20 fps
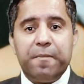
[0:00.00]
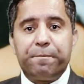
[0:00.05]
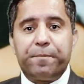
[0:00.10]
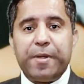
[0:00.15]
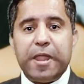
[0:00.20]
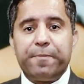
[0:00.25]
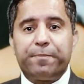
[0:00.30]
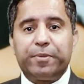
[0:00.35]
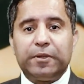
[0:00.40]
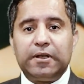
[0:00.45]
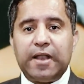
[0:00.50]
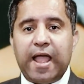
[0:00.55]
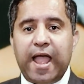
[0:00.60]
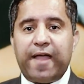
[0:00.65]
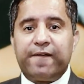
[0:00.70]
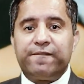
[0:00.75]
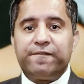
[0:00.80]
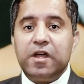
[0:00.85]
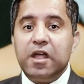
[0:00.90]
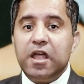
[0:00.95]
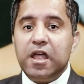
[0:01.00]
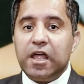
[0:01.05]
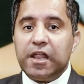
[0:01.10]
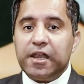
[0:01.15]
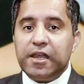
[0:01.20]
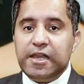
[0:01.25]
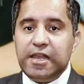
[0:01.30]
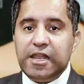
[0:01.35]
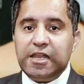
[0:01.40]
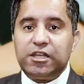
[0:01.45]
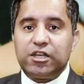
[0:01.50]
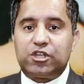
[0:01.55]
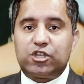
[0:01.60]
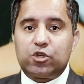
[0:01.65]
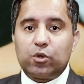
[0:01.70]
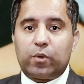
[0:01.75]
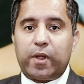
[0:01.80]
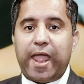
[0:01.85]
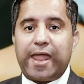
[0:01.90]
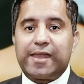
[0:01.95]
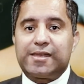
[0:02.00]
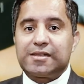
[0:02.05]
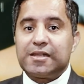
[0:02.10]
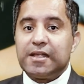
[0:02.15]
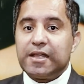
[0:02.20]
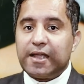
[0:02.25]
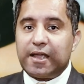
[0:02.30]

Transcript: people have needed to get